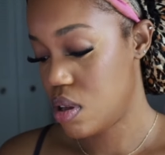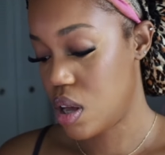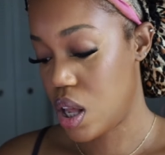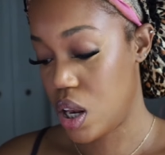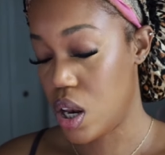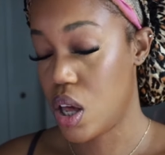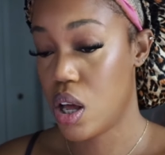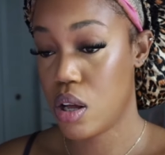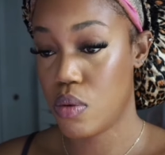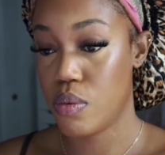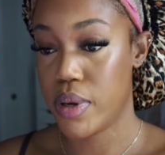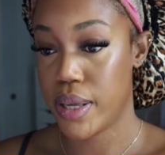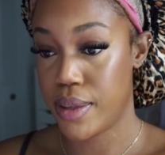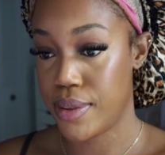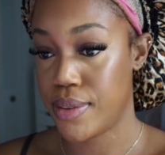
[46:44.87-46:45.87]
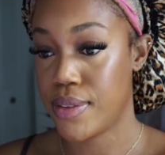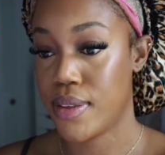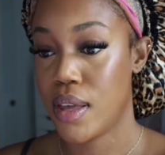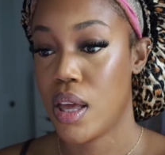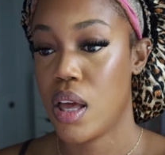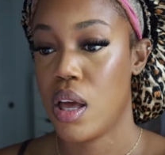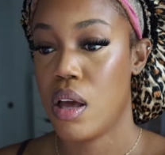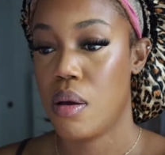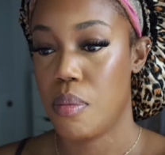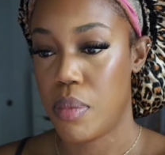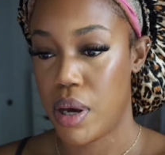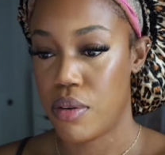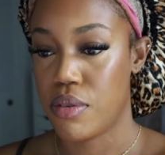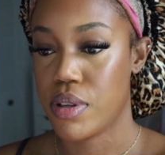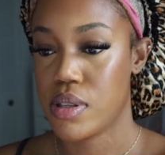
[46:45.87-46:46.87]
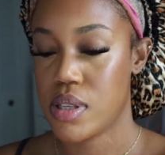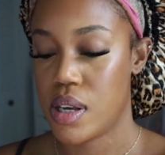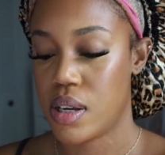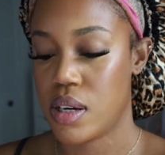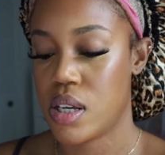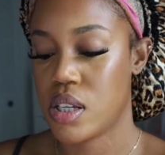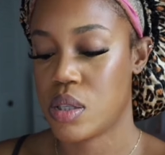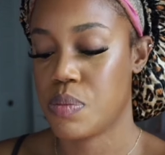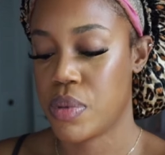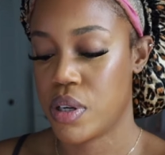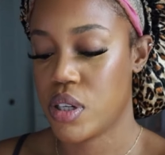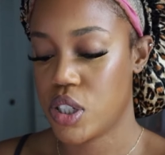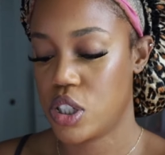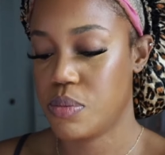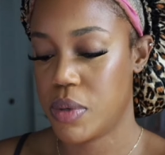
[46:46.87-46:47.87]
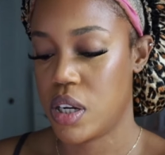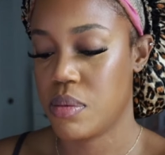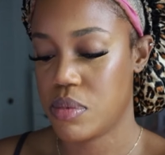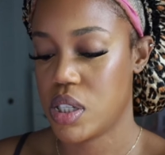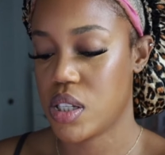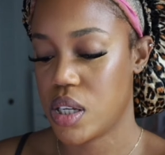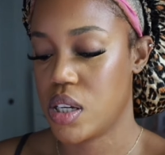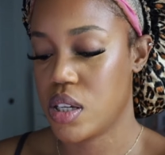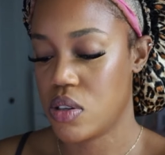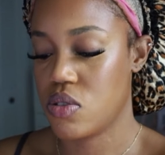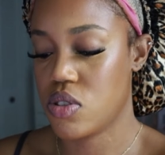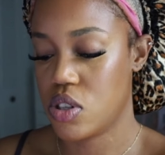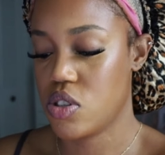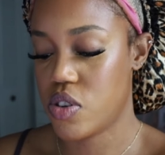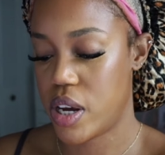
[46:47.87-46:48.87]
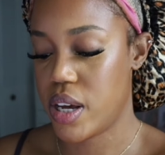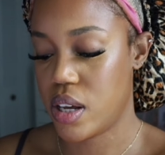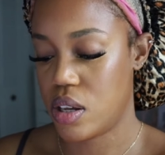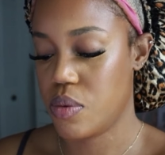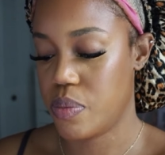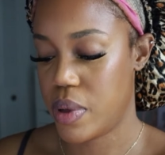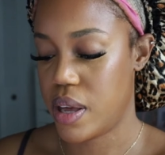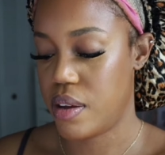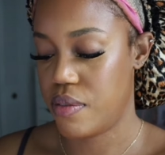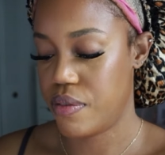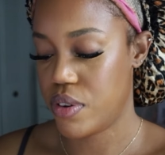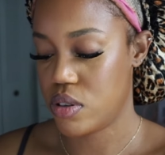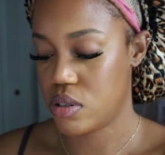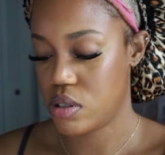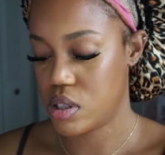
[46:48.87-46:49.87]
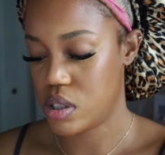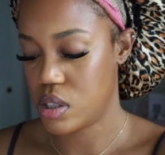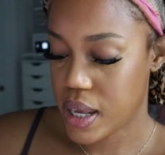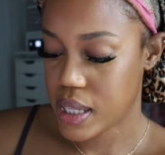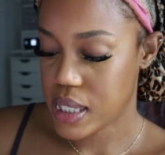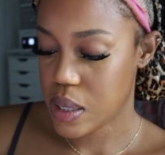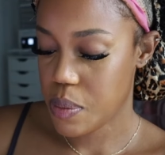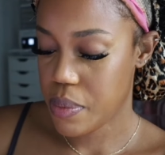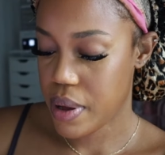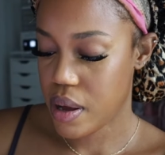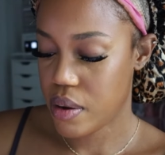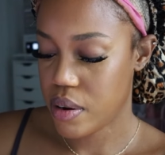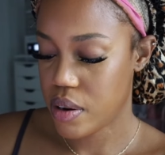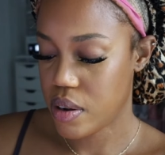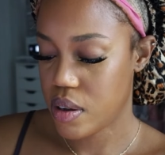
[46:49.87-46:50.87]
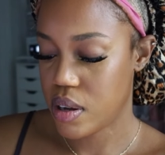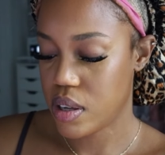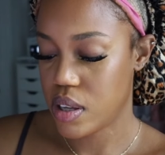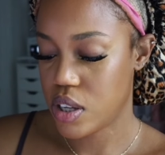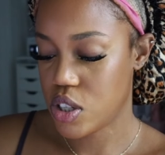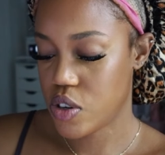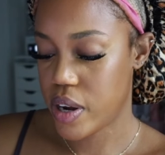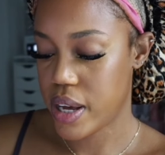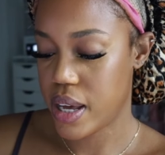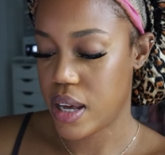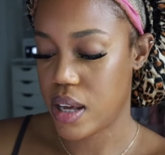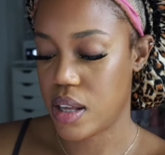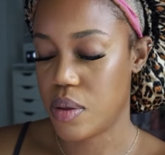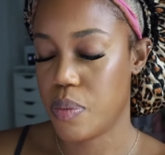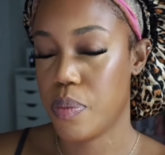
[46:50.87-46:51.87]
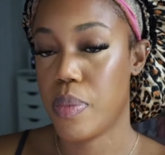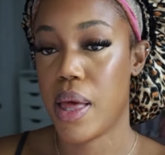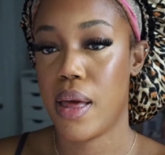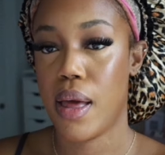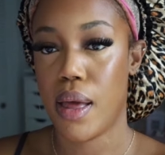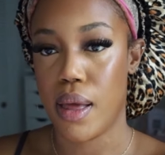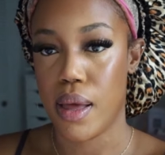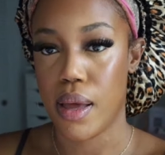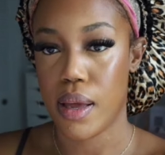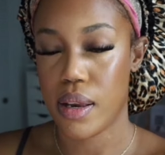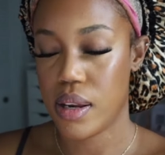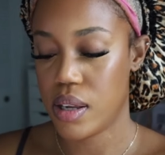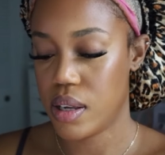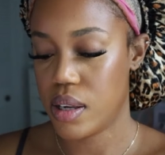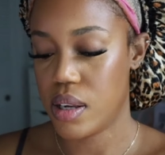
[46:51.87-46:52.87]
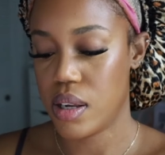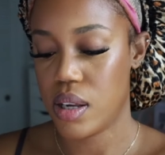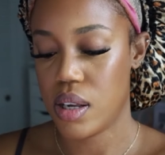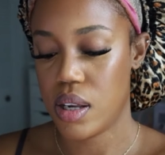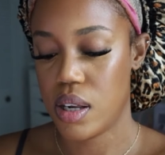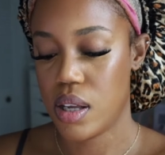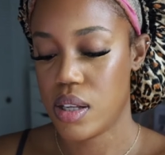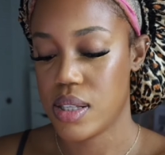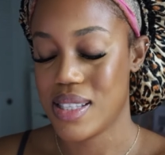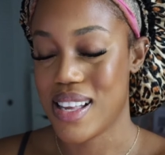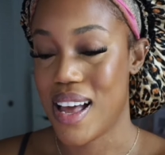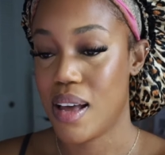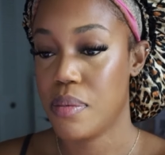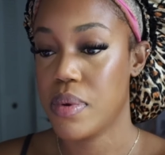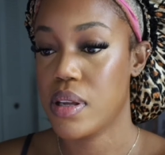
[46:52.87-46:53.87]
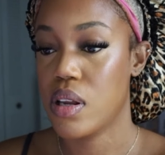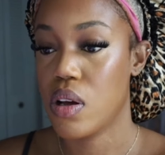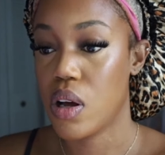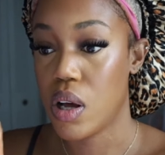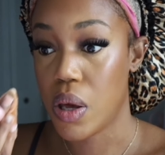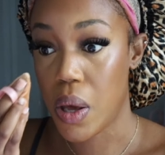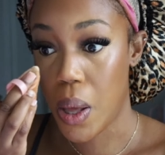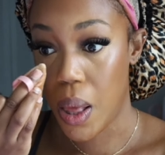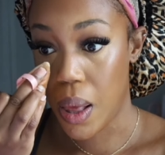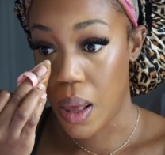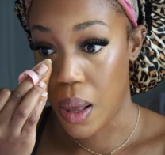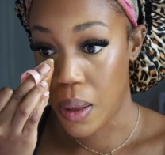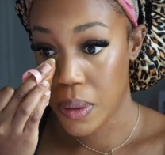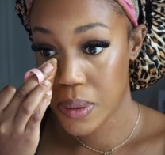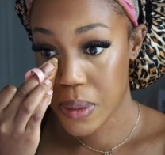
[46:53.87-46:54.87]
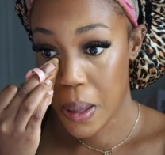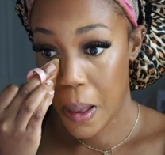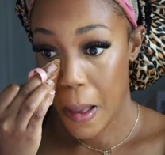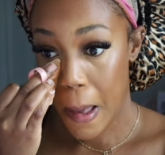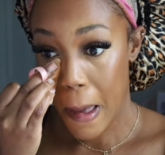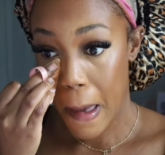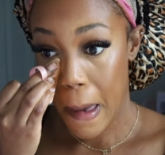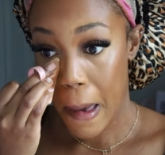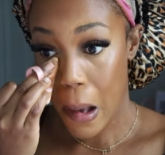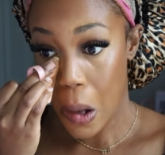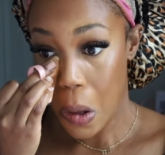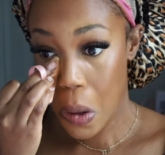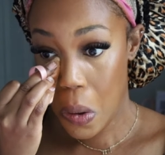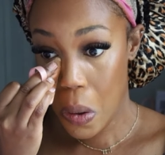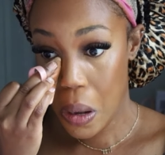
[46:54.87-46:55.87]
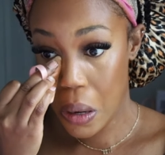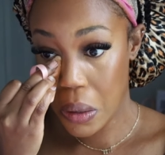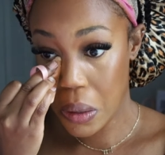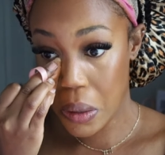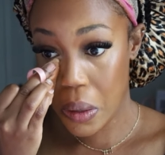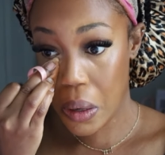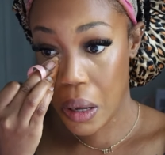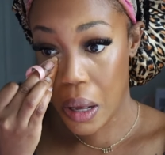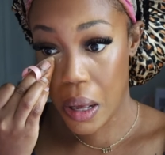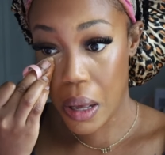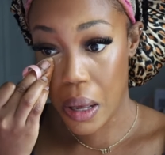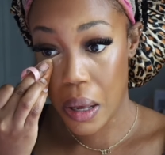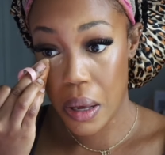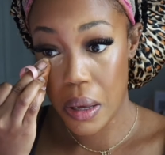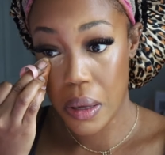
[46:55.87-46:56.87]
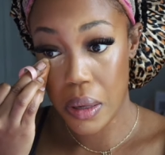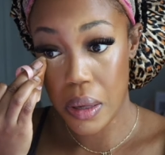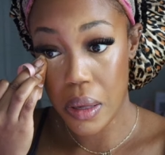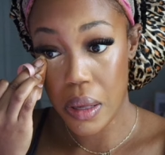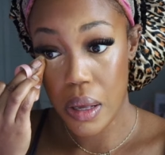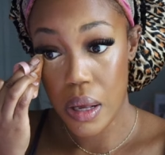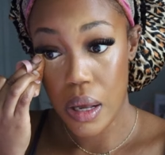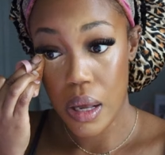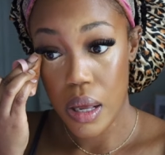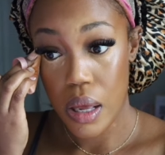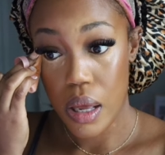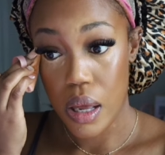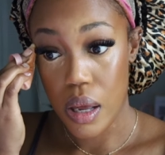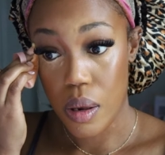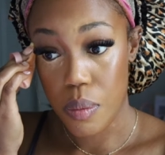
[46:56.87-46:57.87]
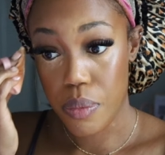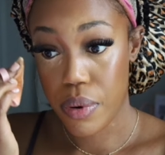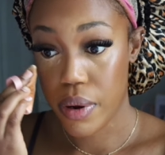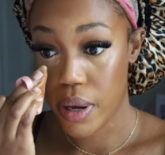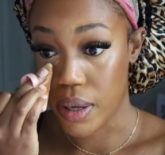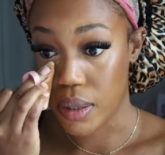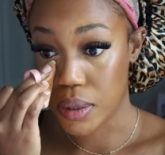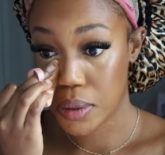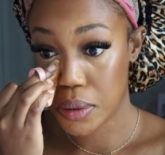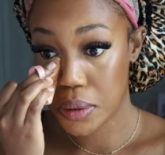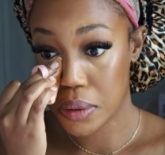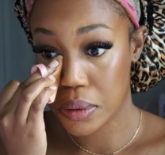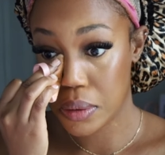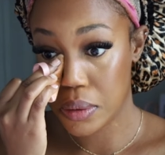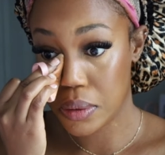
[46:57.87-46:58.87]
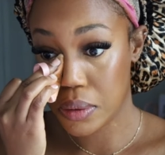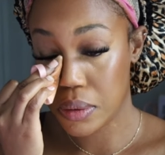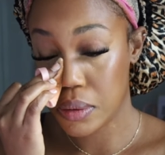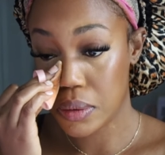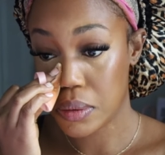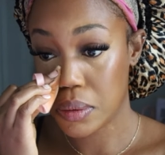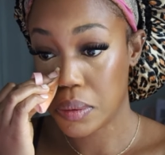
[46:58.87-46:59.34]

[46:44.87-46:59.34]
along with my Real Techniques brush, but I'm just gonna use a triangle pad first. Get some powder on your triangle pad, dab it on your hands, and go under your eyes and press.